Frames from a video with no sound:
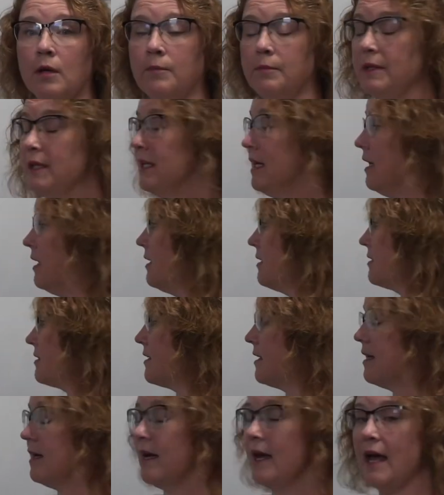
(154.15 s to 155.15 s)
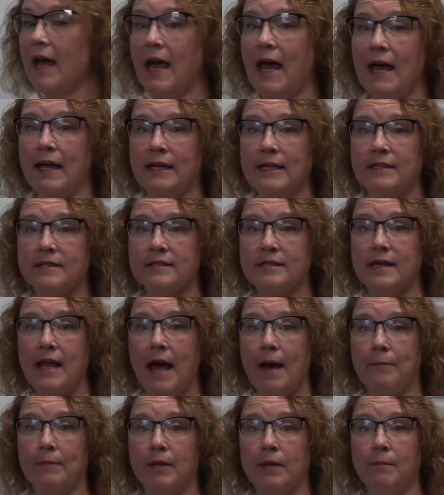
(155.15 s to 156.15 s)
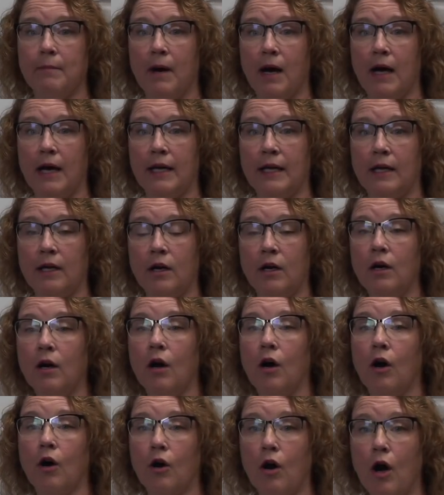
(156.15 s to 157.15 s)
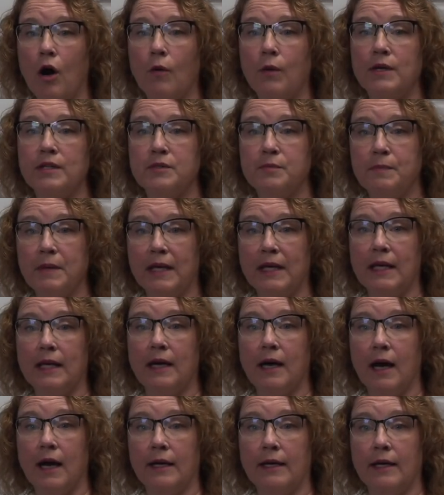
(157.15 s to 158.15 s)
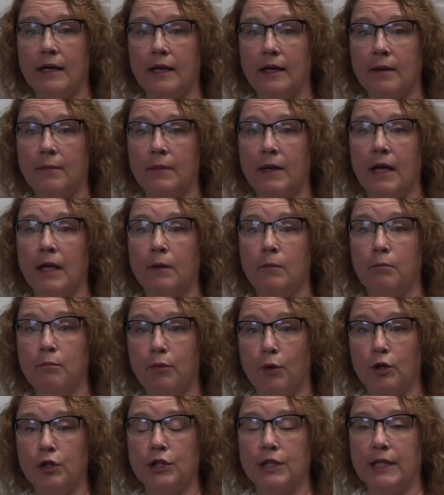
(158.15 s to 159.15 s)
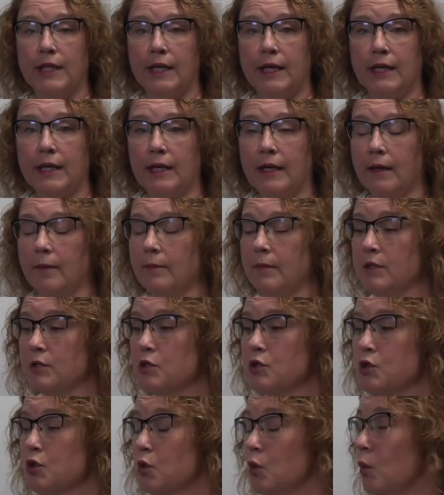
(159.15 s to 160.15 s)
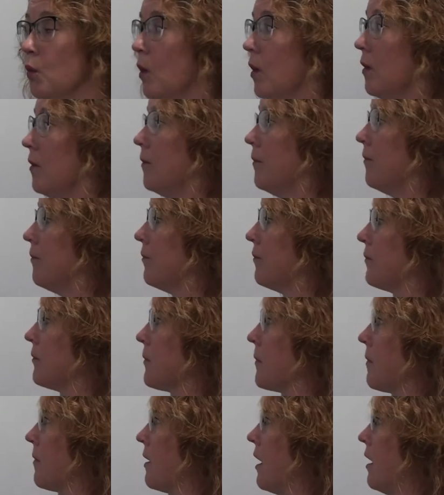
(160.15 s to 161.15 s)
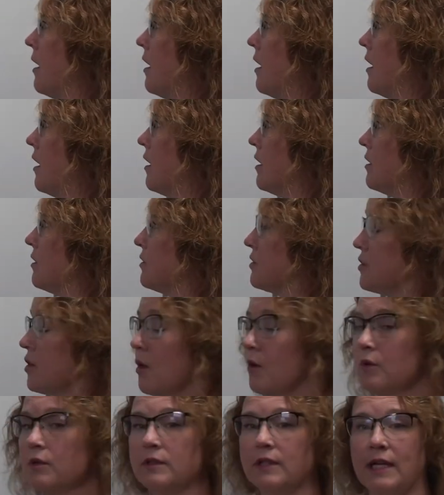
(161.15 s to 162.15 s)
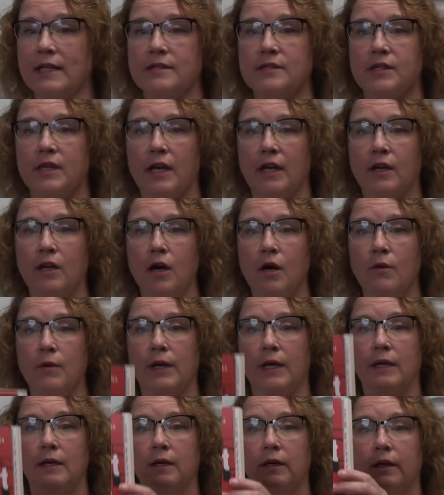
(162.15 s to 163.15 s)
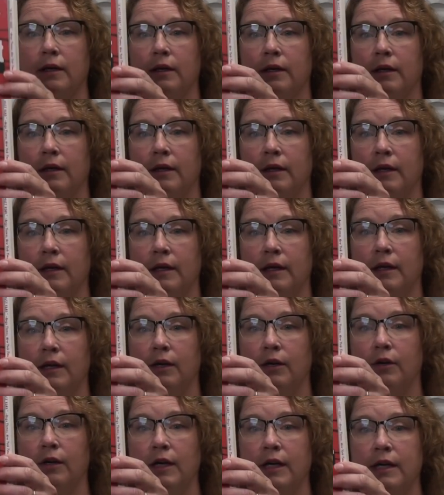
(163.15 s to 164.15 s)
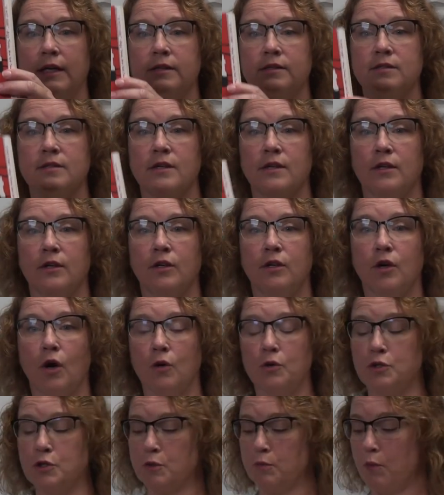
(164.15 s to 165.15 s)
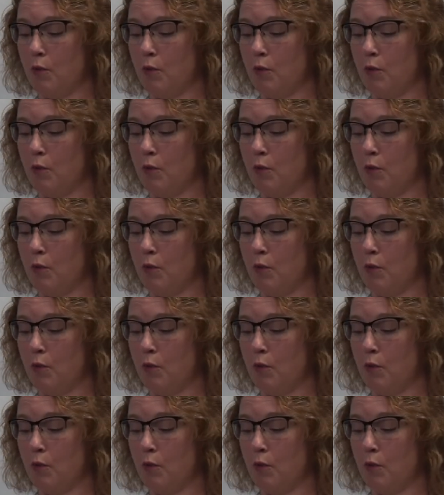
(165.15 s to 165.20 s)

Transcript: because Eddie, Snap, and Mike are always picking on him and bullying him in school. So let's get going. Here is Ghost